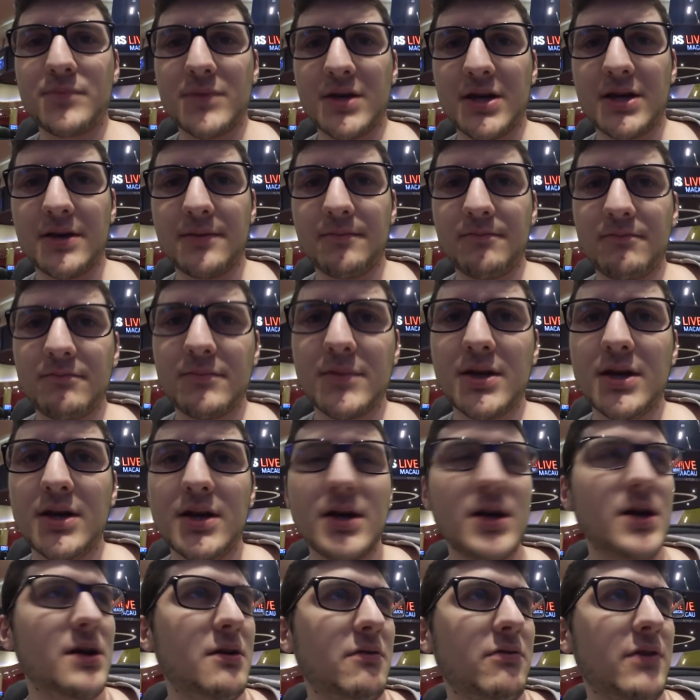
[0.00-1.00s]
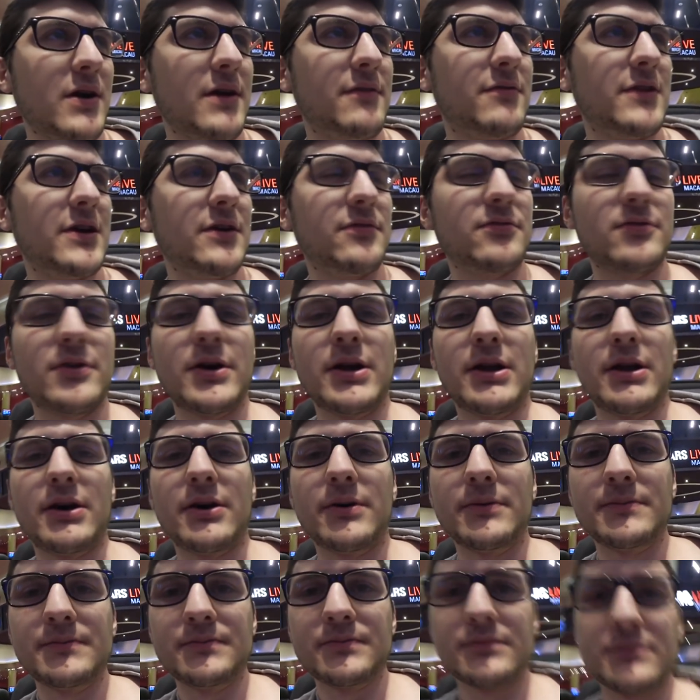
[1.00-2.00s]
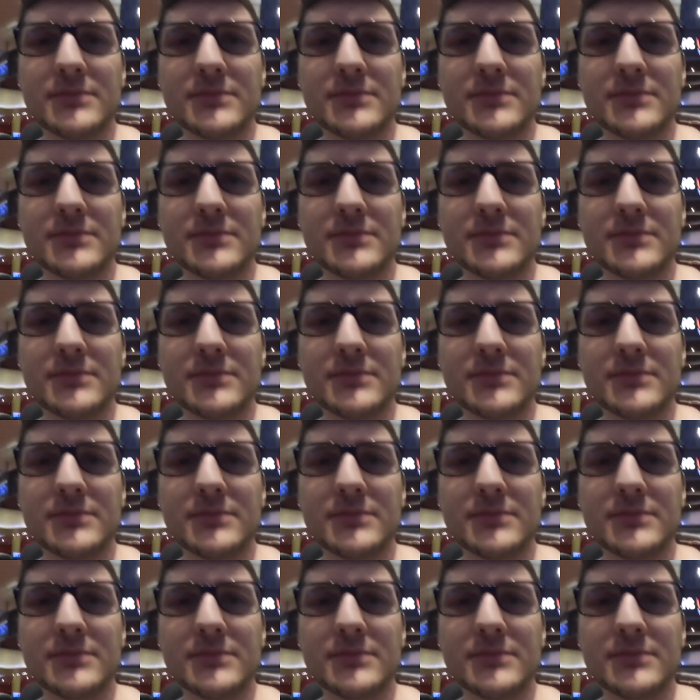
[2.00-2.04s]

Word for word: yeah, five left right now.